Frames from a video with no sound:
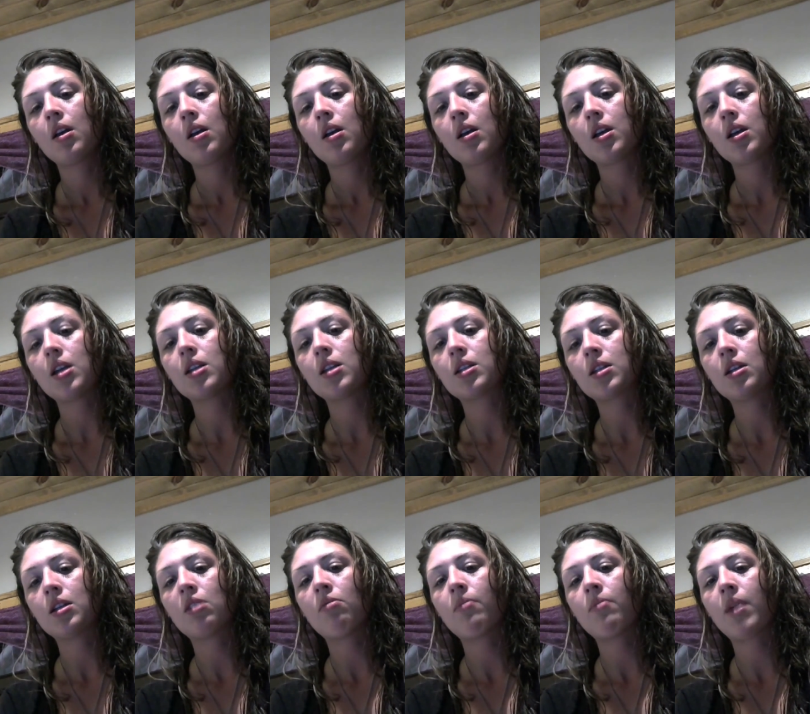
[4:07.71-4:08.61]
he
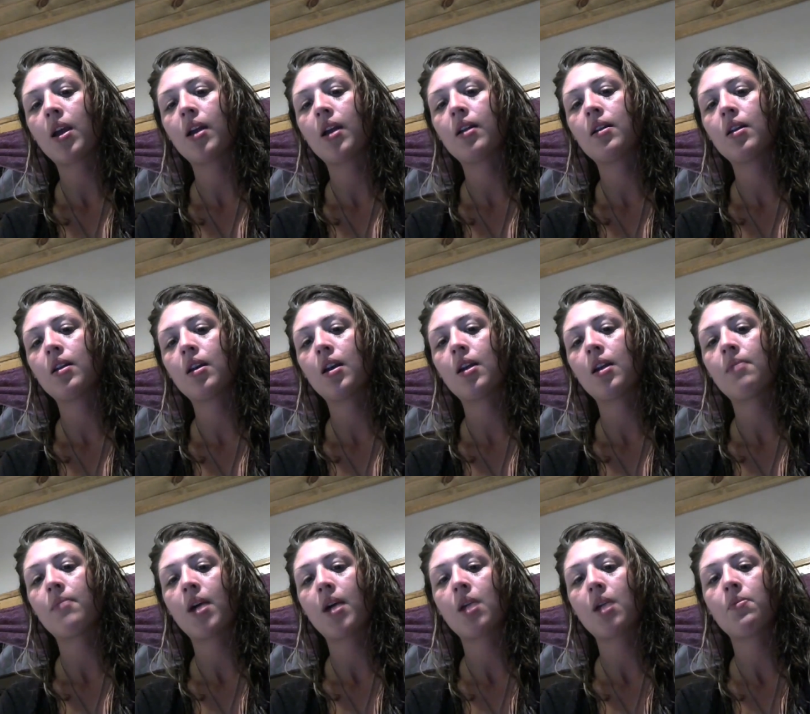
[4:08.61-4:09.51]
still made, in
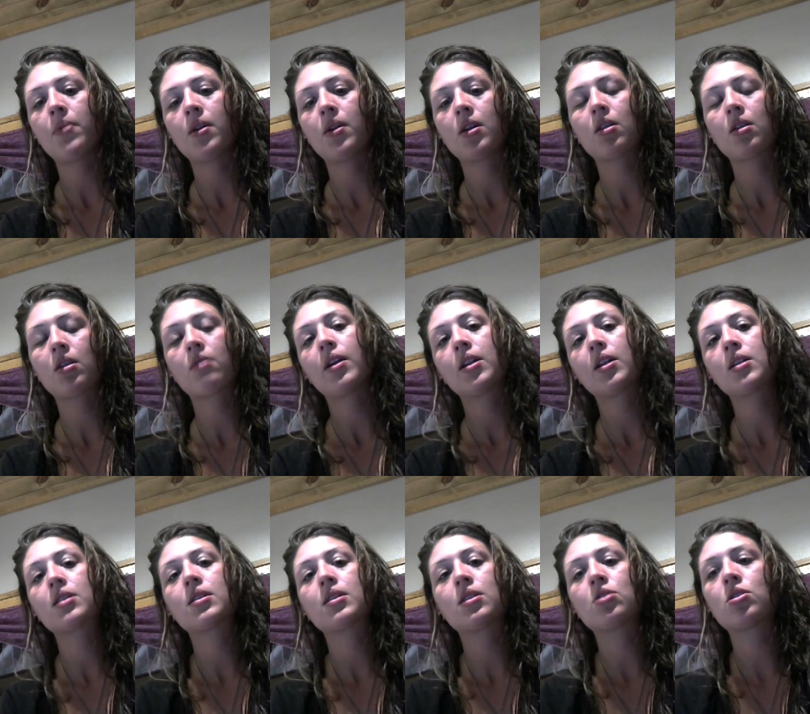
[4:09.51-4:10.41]
my opinion, the right
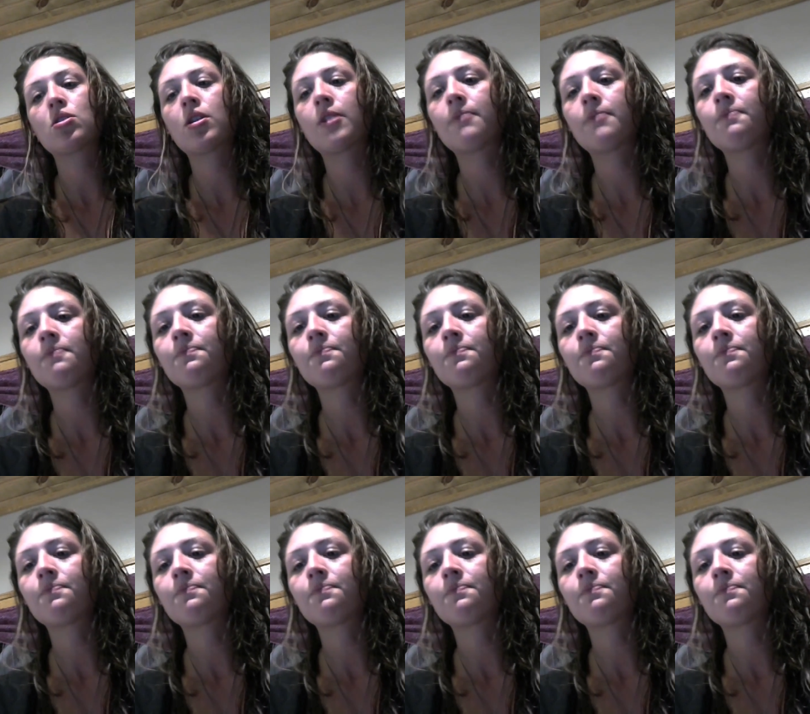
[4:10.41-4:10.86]
decision.